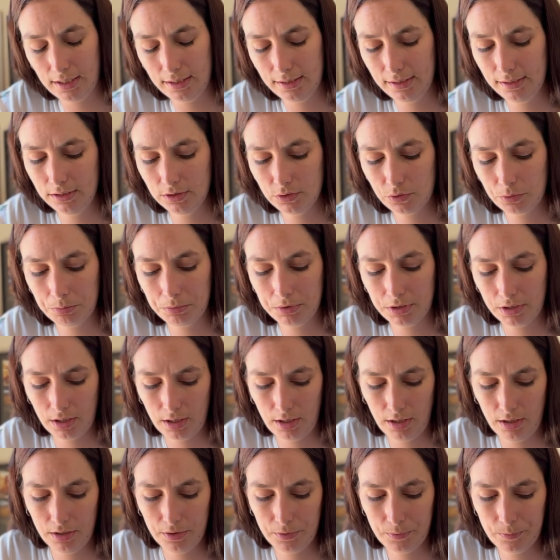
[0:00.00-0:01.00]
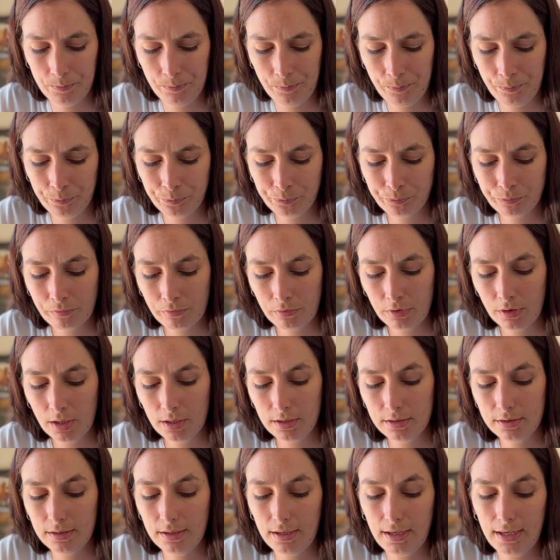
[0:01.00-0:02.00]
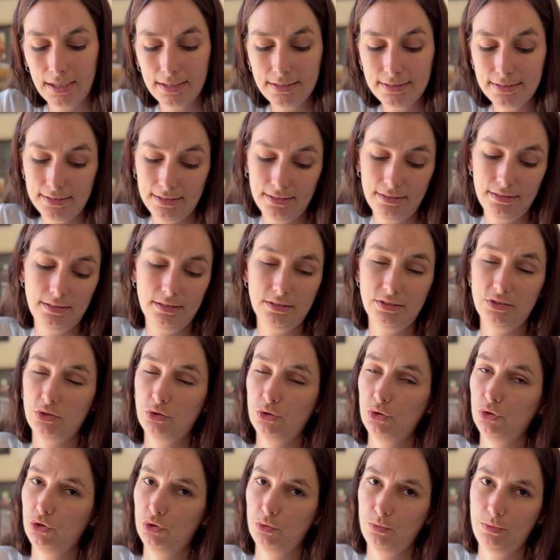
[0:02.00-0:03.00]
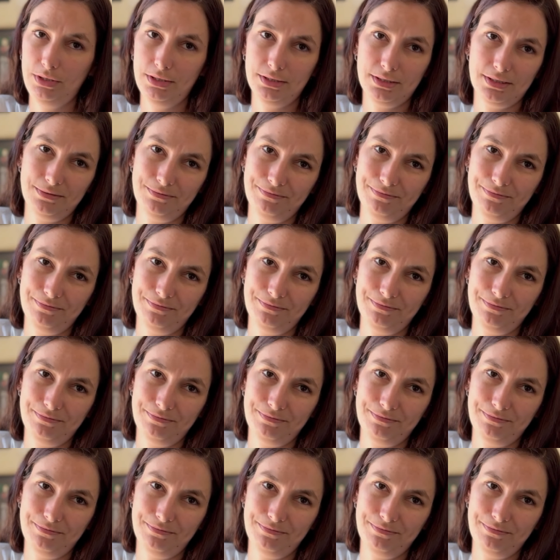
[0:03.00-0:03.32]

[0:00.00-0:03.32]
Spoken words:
I think it's from the cake. The icing is too sweet.